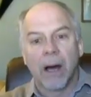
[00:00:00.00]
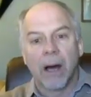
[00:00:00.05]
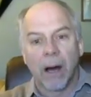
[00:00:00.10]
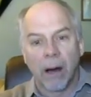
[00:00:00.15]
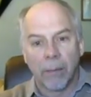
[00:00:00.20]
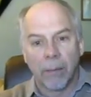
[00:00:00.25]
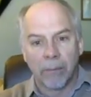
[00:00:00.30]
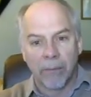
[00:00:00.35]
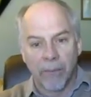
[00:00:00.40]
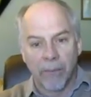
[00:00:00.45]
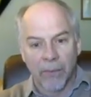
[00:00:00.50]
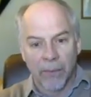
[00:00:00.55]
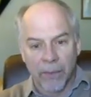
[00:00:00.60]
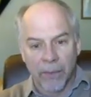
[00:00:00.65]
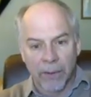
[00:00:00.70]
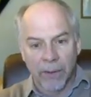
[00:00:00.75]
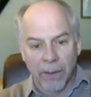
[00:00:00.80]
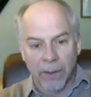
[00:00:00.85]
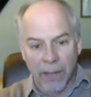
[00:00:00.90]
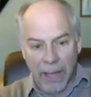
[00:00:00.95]
up
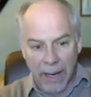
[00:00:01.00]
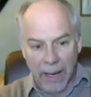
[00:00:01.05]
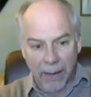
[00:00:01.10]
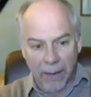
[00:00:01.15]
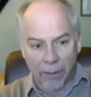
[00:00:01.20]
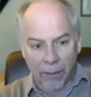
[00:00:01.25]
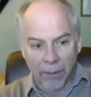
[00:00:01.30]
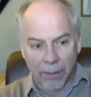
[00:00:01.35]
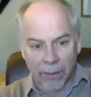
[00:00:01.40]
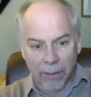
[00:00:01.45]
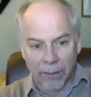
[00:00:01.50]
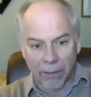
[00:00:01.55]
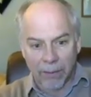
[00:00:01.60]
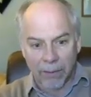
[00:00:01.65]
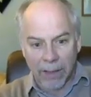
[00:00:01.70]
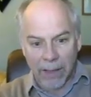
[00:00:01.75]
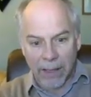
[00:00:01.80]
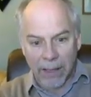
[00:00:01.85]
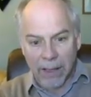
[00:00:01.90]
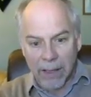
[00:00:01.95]
the ladder.
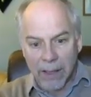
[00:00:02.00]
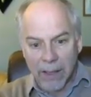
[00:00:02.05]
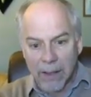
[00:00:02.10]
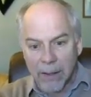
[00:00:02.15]
Okay?